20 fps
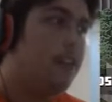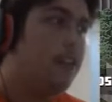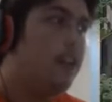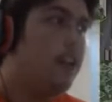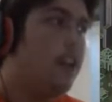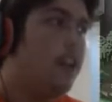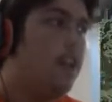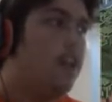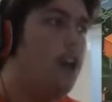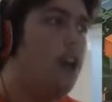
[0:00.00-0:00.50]

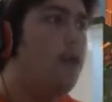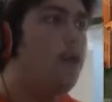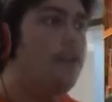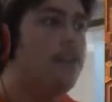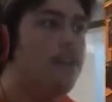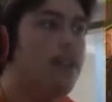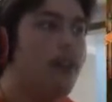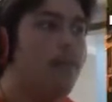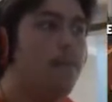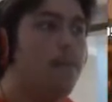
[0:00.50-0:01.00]
Lower
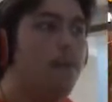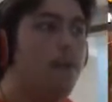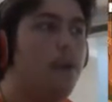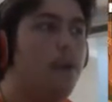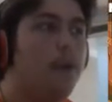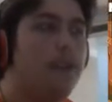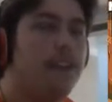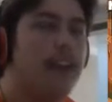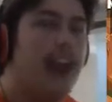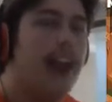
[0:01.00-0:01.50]
Temple
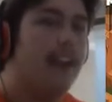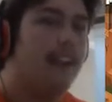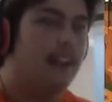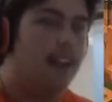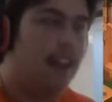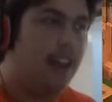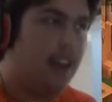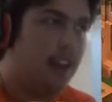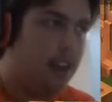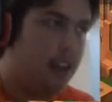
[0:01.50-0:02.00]
was added
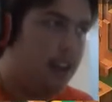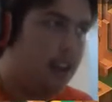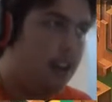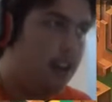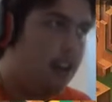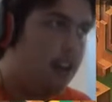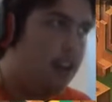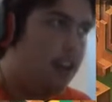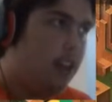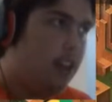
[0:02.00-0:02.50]
in
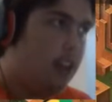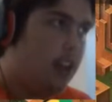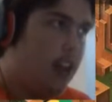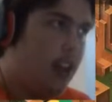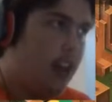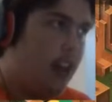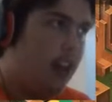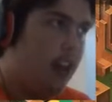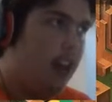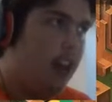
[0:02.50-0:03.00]

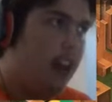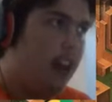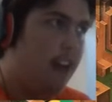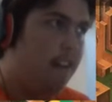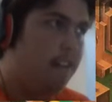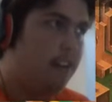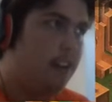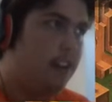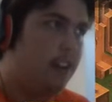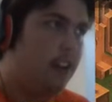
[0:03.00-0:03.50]

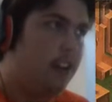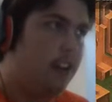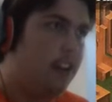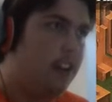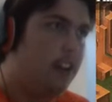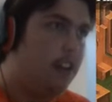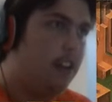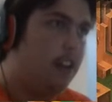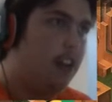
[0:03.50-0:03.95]
after I